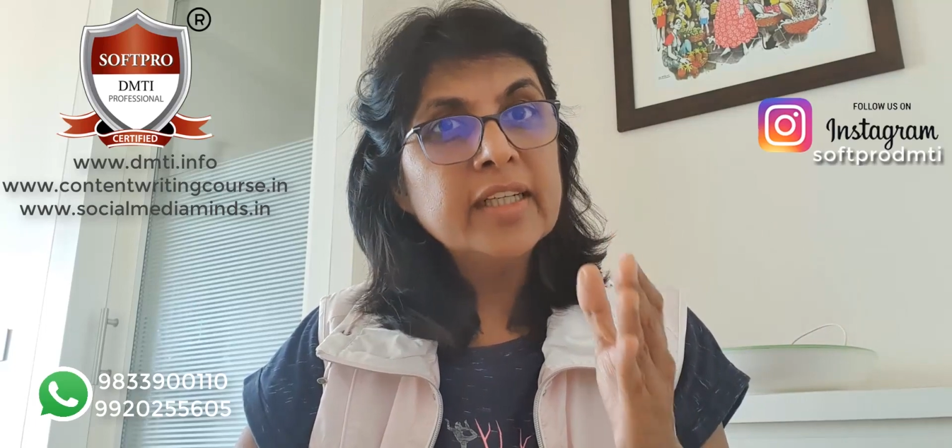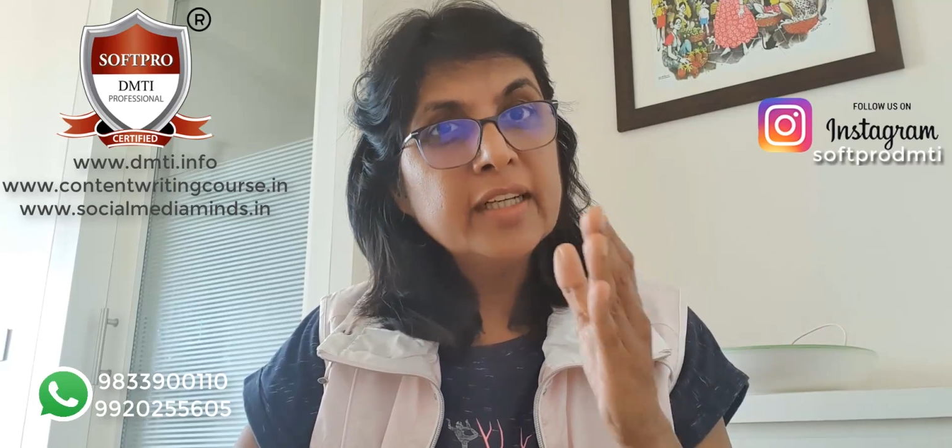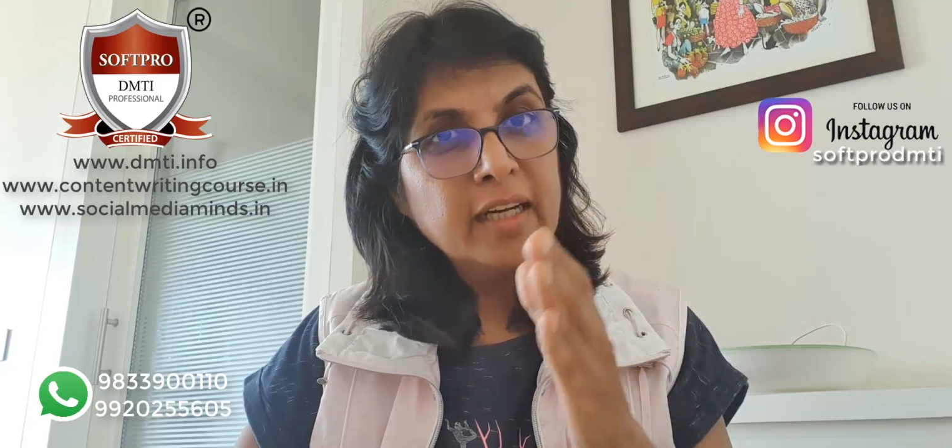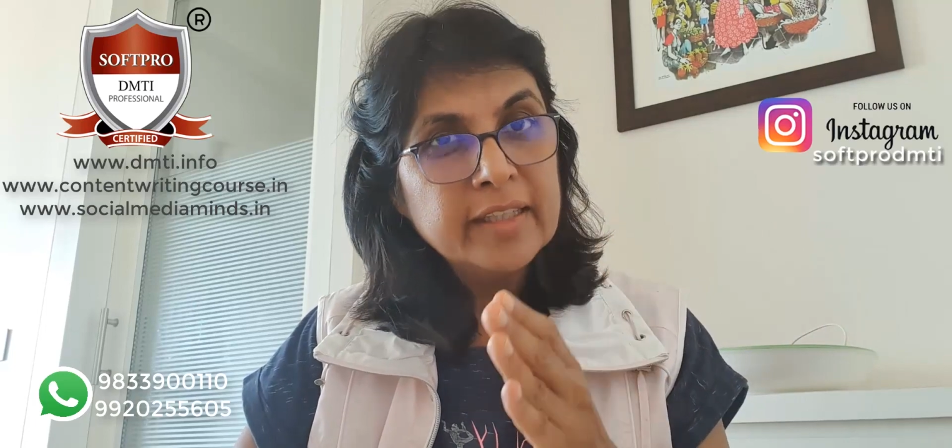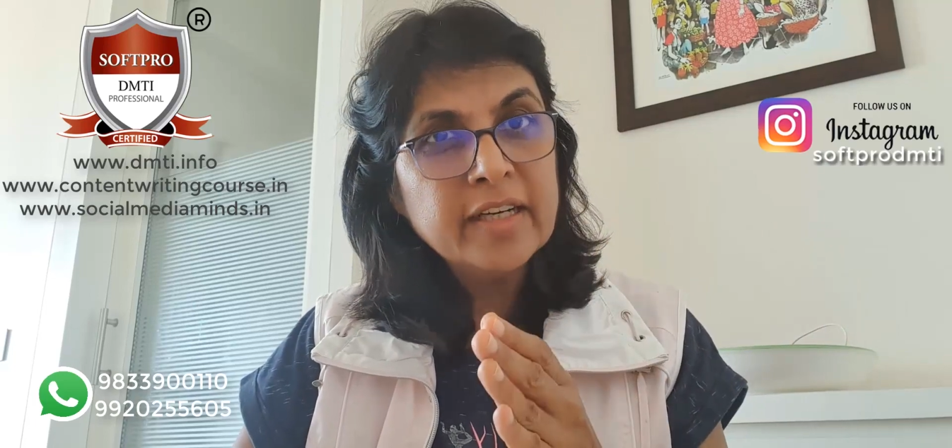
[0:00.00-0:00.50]
in
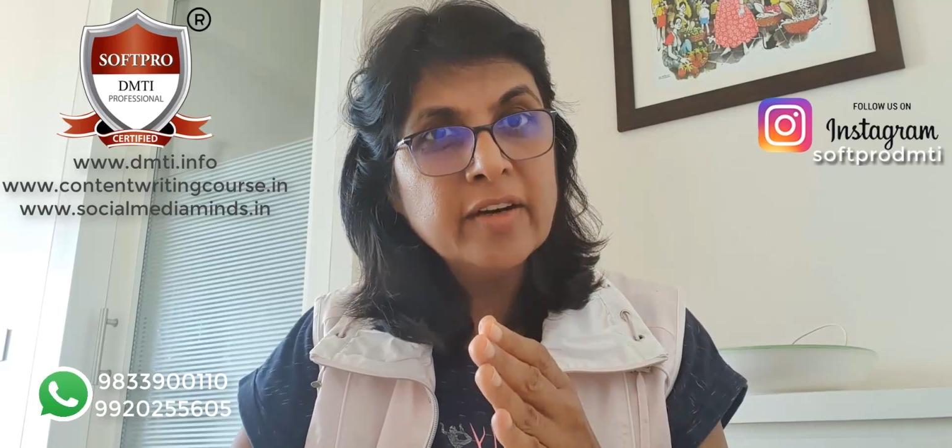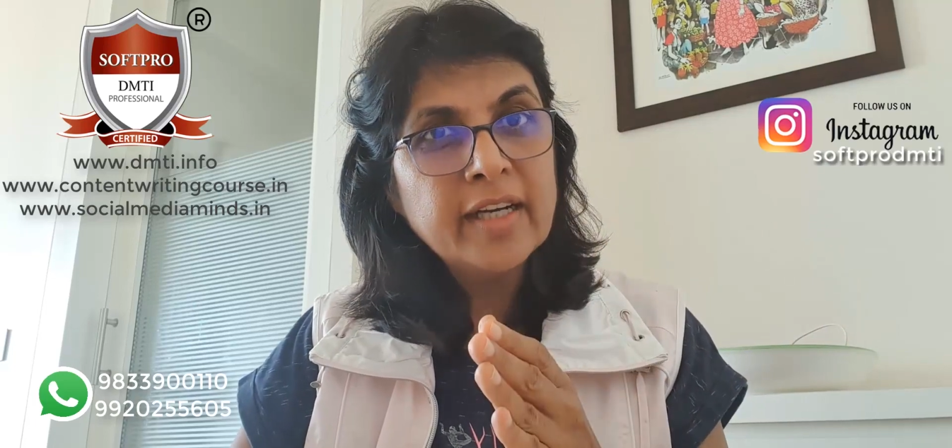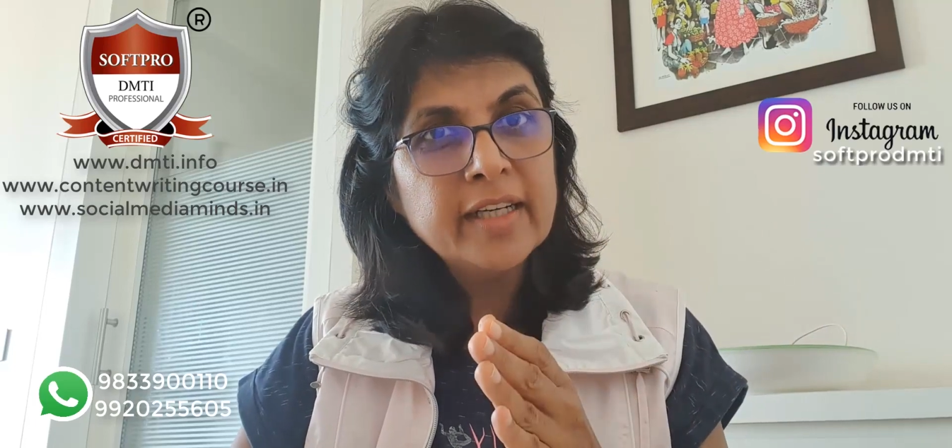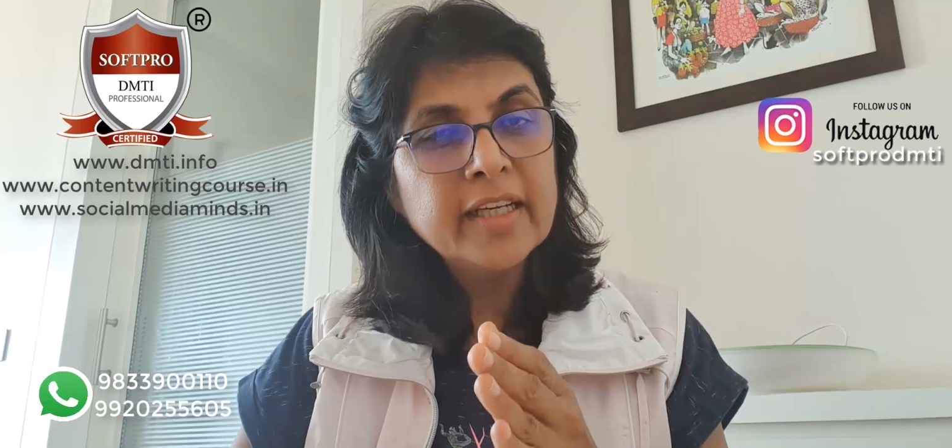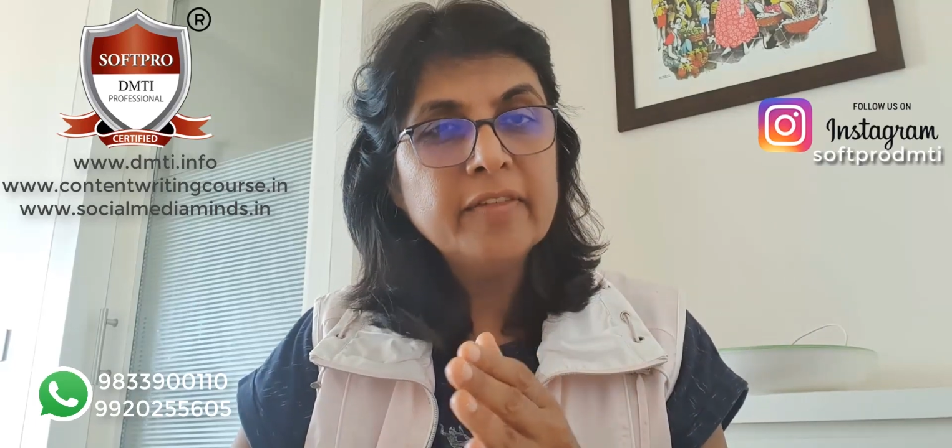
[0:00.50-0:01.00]
content
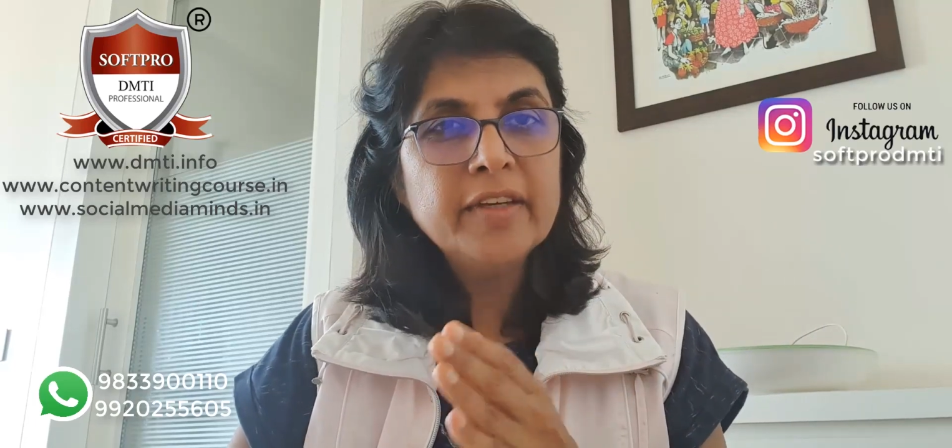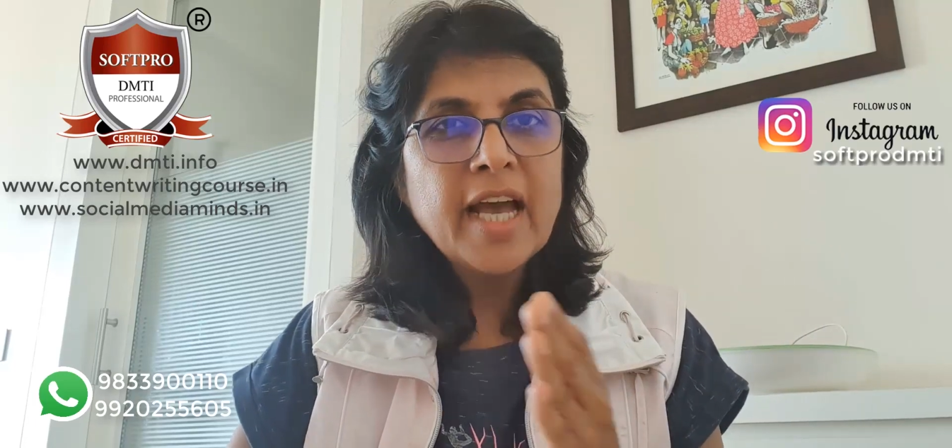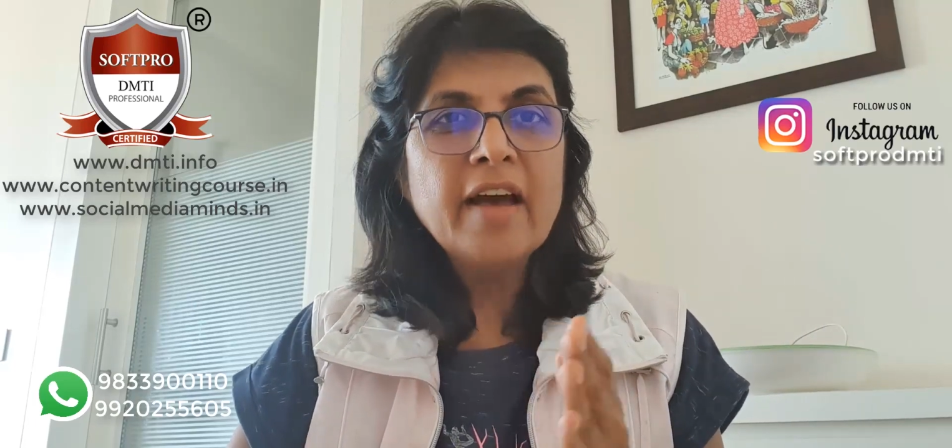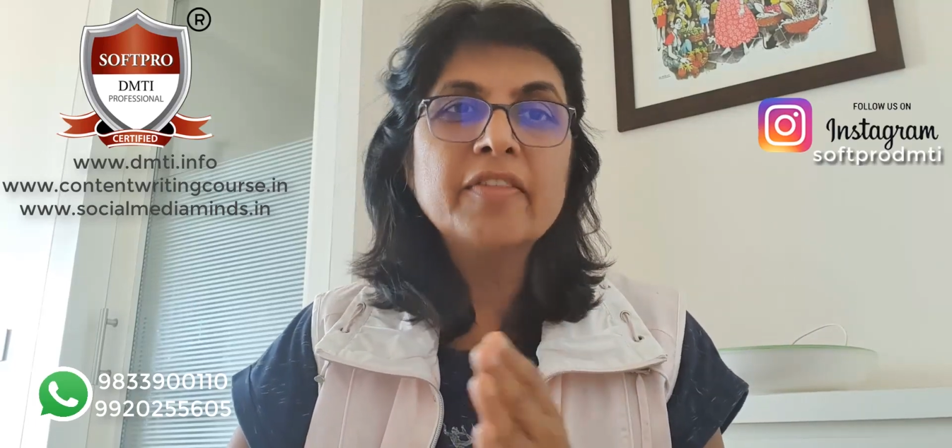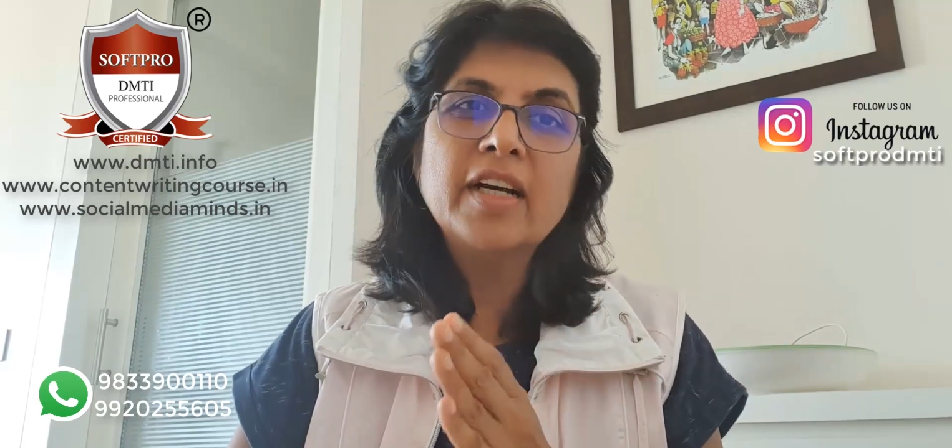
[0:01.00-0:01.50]
writing, we have